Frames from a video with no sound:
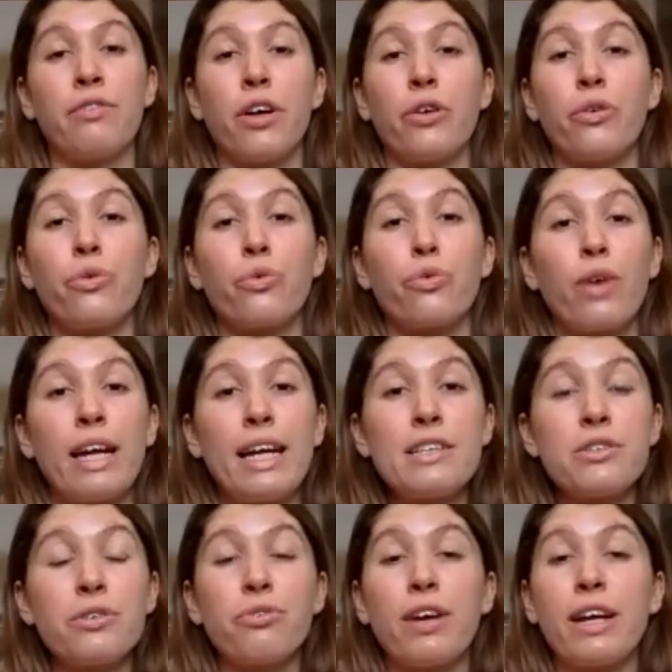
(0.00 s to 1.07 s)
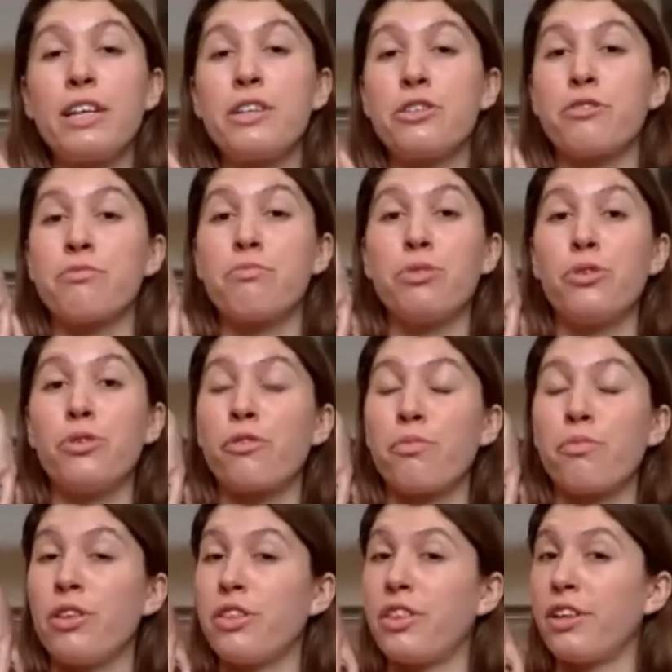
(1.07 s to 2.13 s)
a greater range of
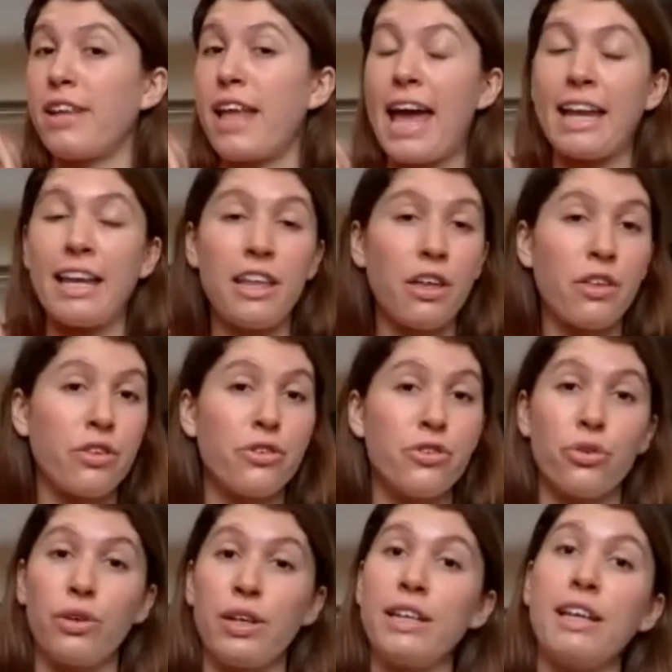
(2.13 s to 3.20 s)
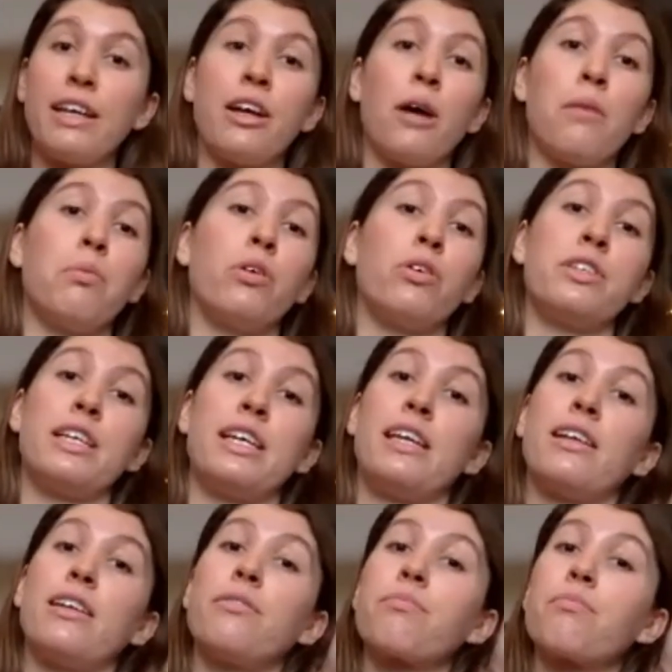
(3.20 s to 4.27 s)
movement than any other joint in our body,
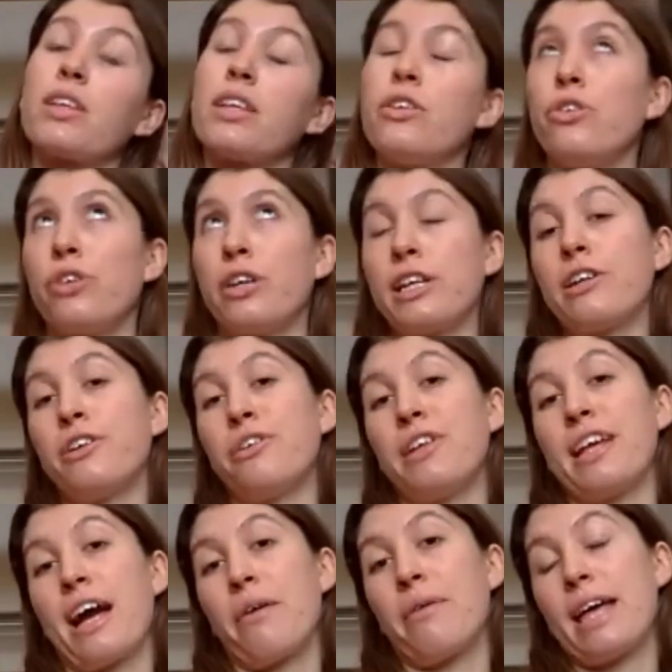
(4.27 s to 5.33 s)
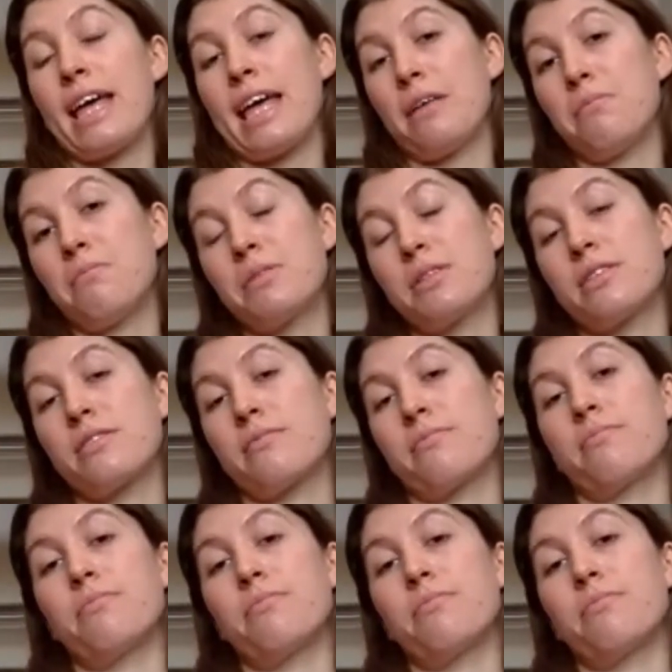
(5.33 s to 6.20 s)
not including our hips.